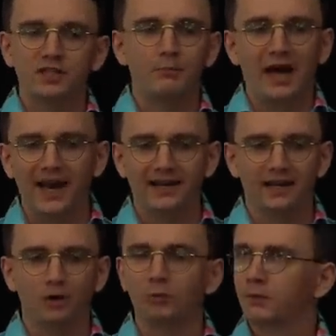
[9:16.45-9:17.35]
to
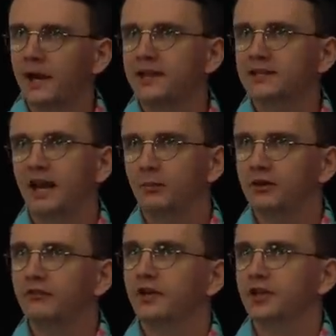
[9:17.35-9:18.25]
panic or breakdown
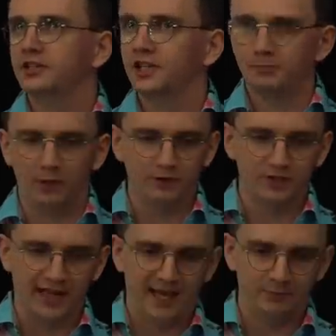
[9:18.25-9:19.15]
when first exposed
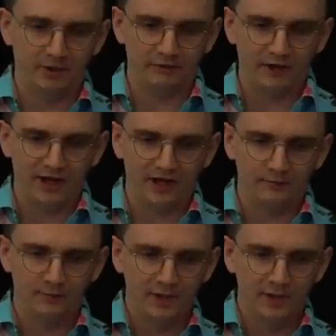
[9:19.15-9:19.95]
to enemy fire.